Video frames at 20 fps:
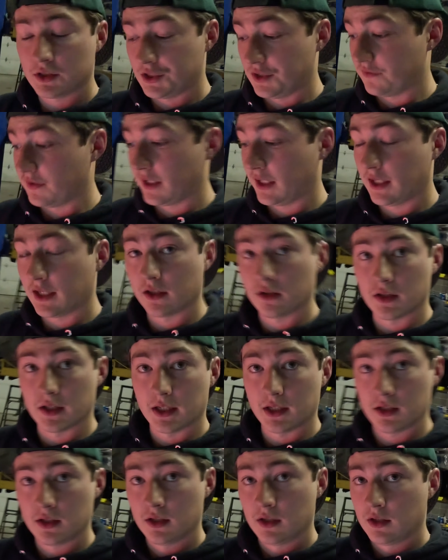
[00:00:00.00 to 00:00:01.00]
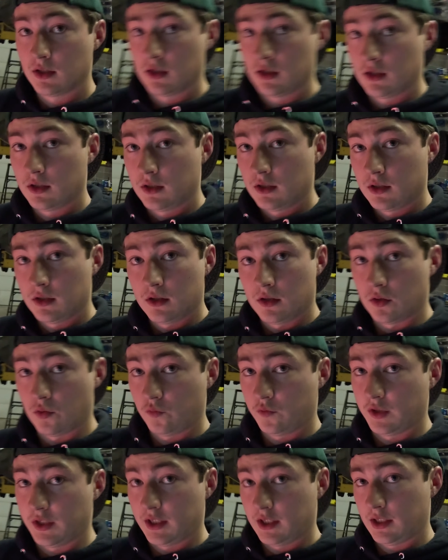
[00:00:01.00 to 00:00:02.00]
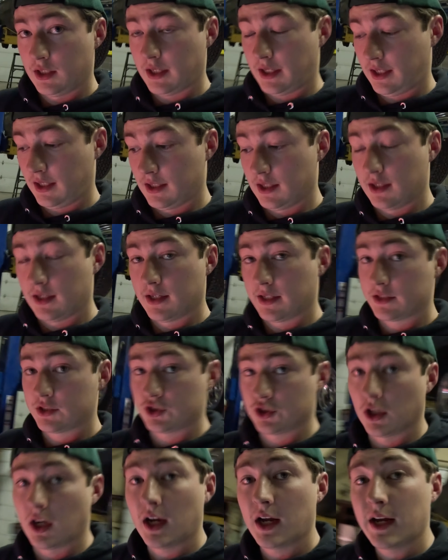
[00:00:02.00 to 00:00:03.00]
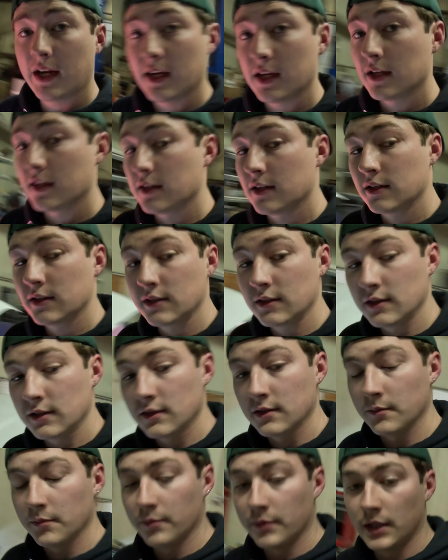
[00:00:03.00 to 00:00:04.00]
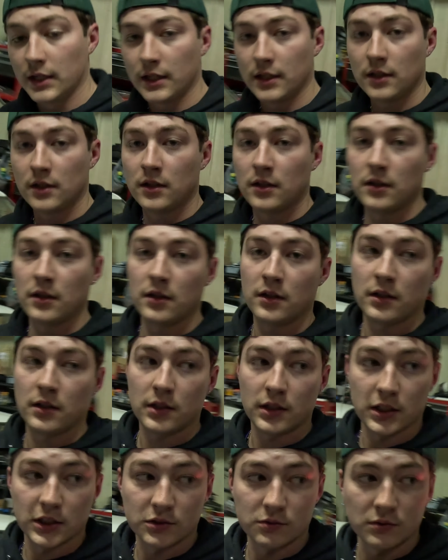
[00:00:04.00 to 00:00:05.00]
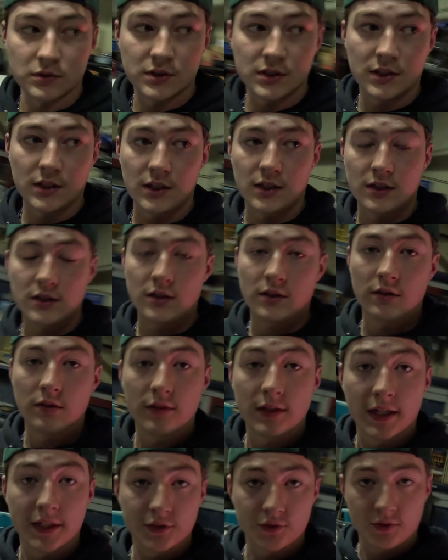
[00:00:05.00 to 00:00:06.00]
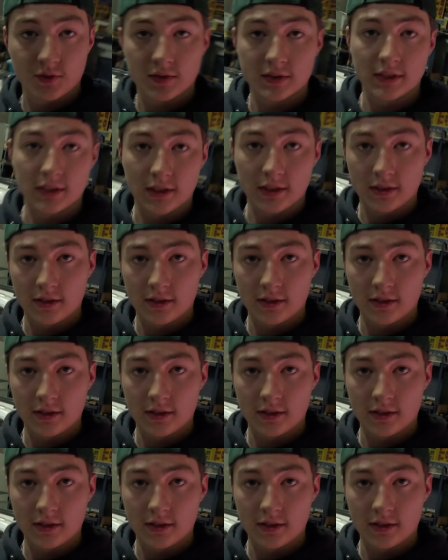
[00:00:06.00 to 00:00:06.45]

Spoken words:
See if I can get it right. Hopefully I can get it next try, but guess we'll see. You guys will see.